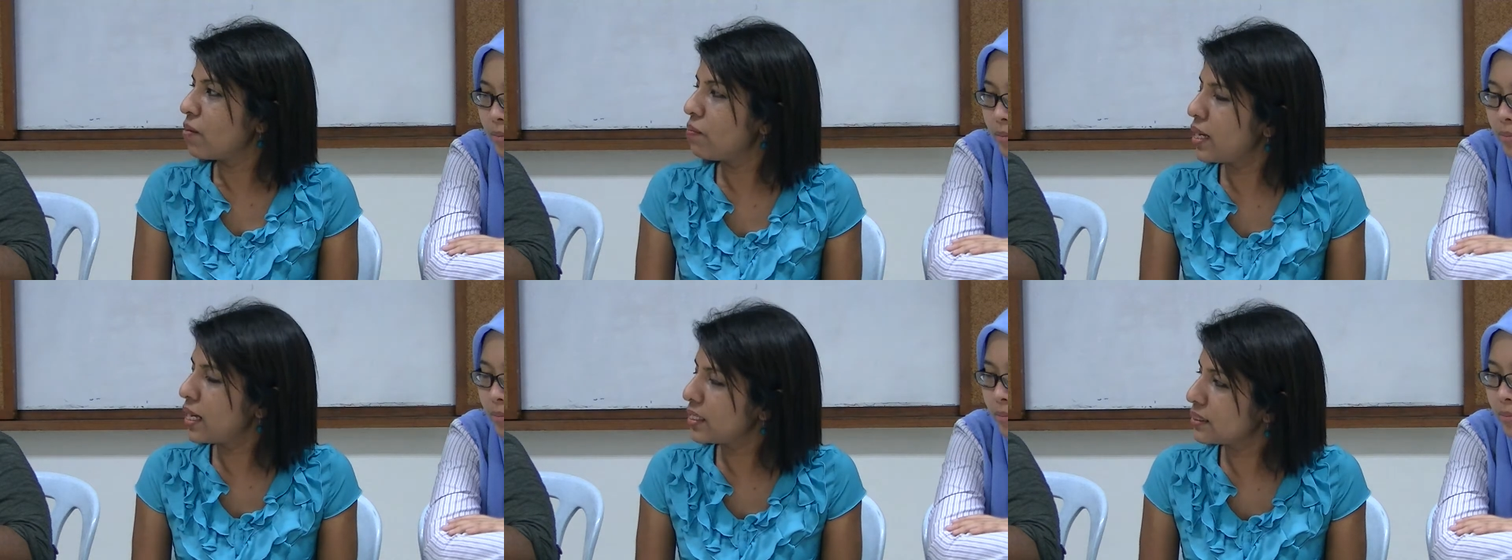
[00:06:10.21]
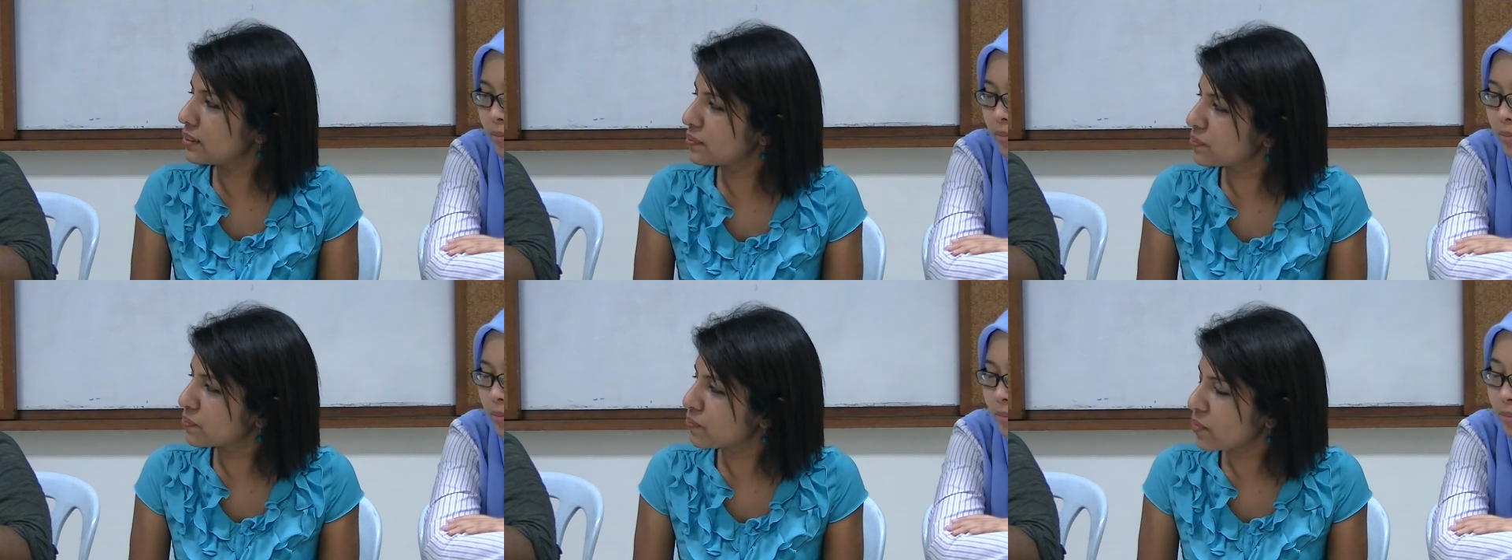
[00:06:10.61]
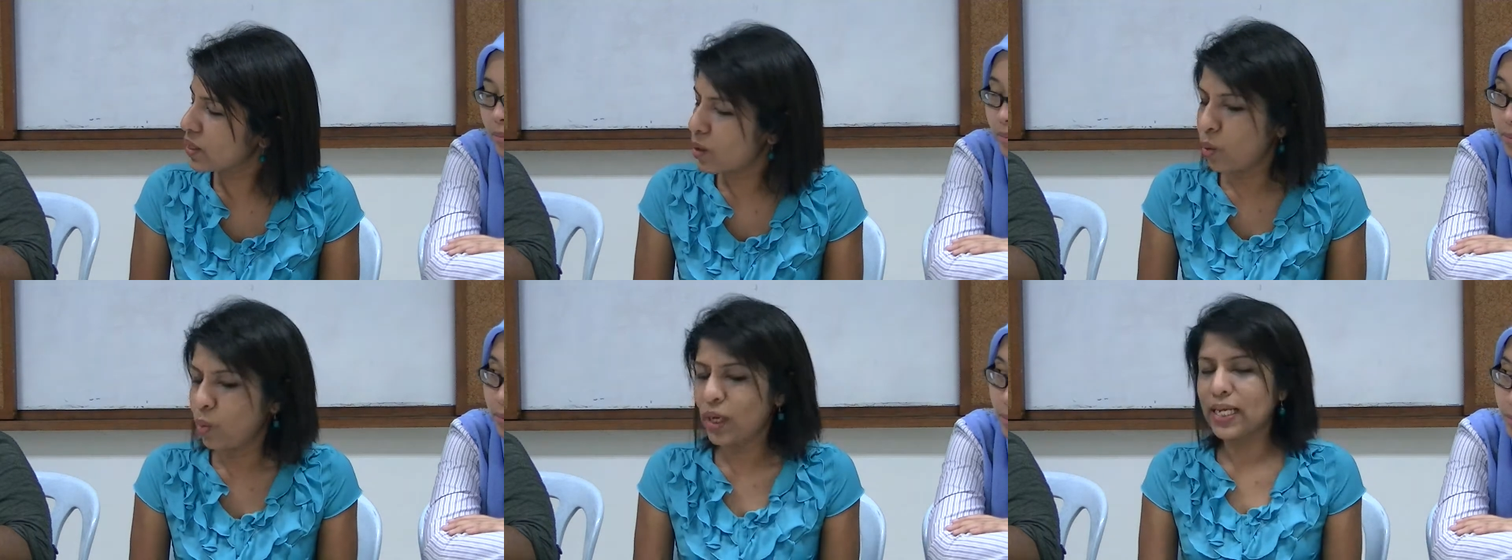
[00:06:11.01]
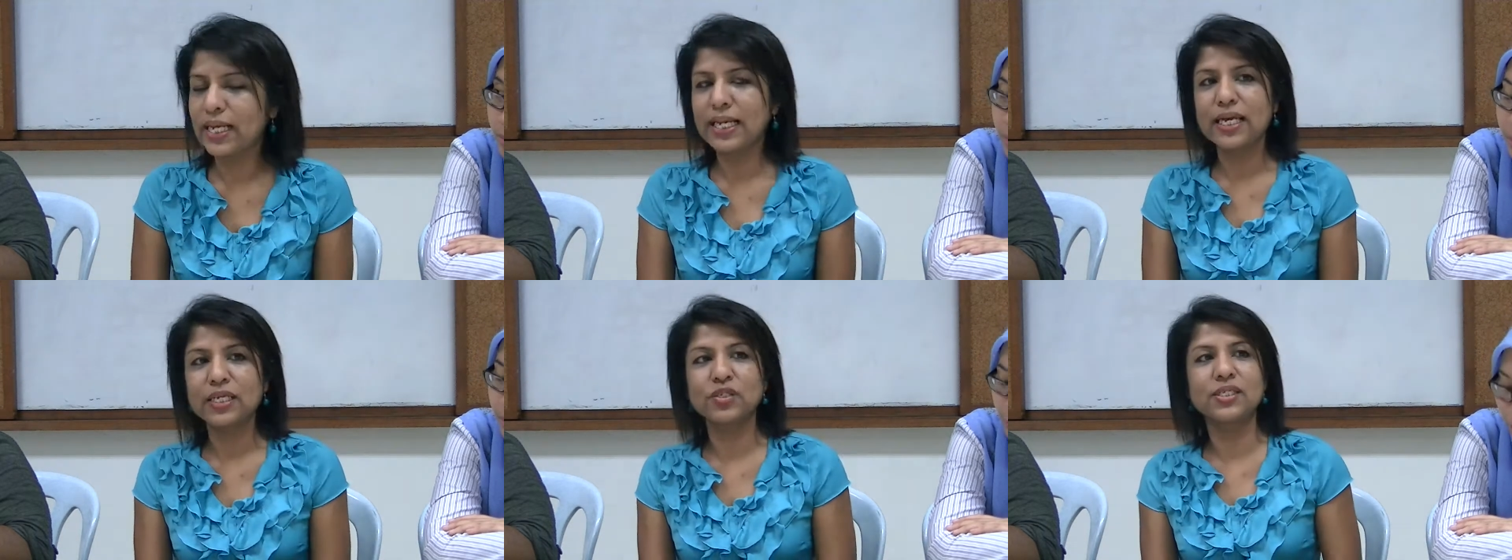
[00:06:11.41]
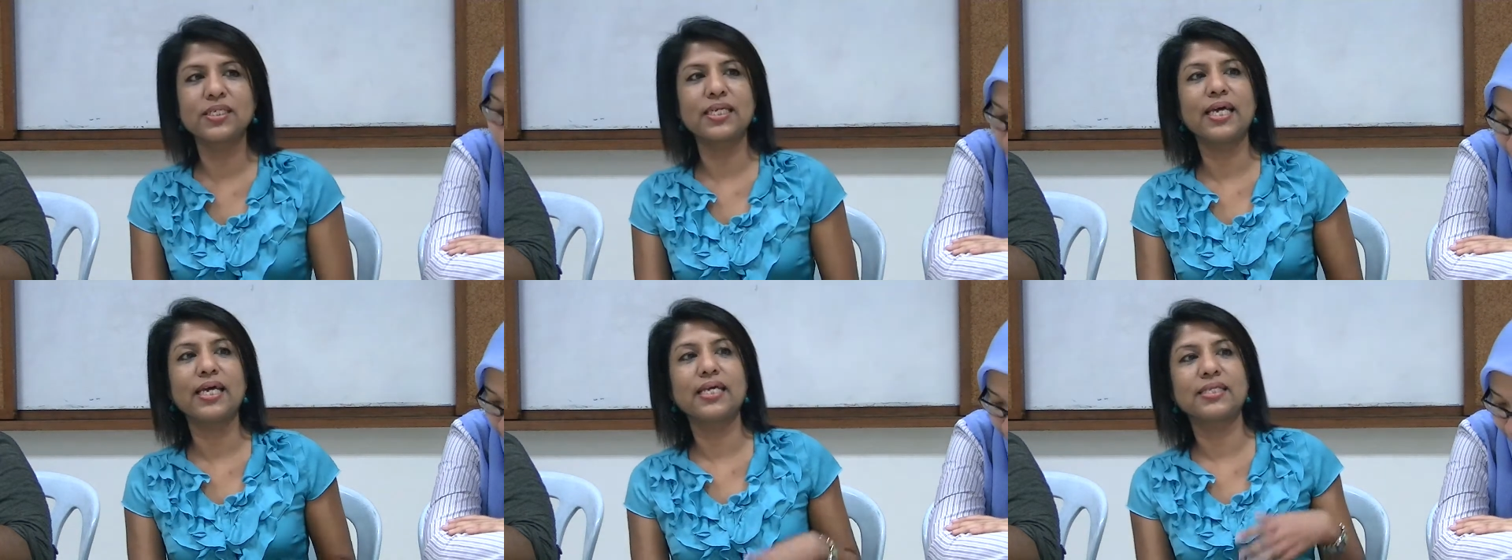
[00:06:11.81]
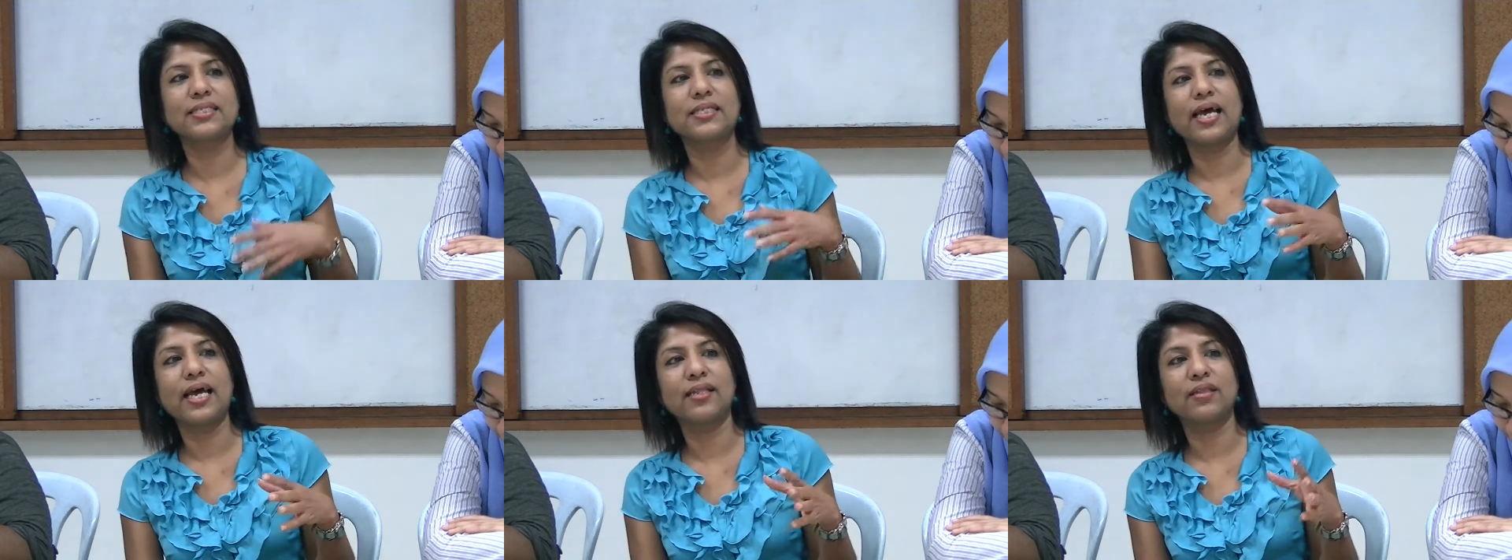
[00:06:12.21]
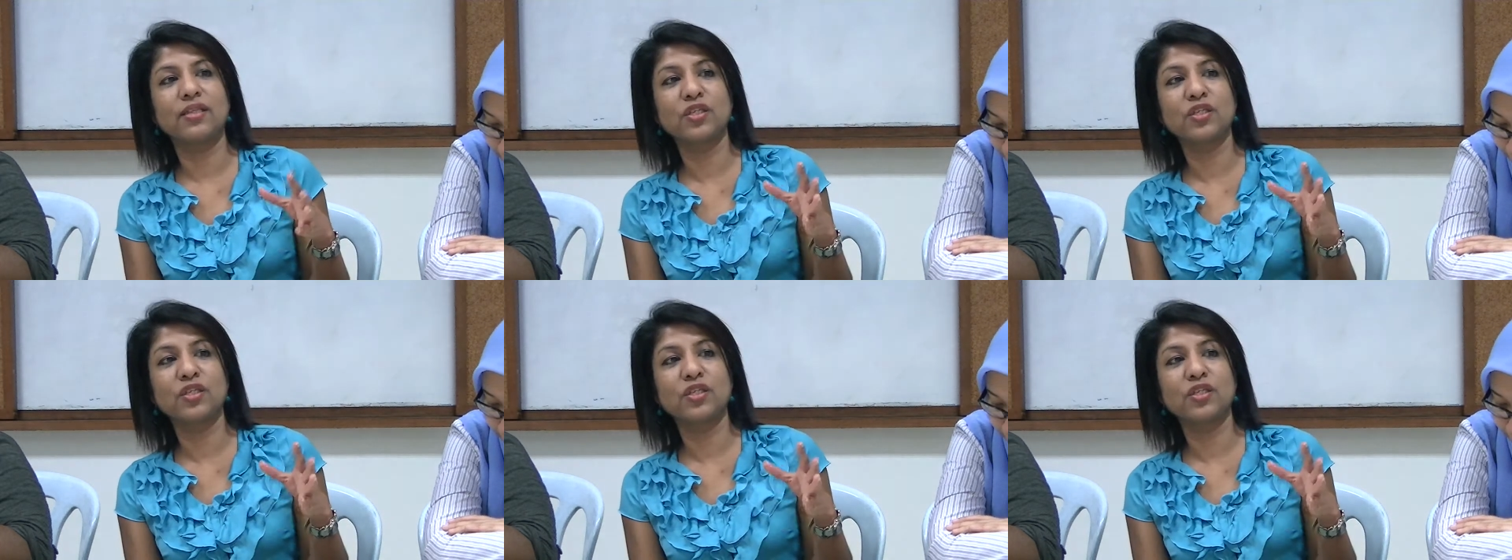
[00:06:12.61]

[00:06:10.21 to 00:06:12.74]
But what I'd like to say is that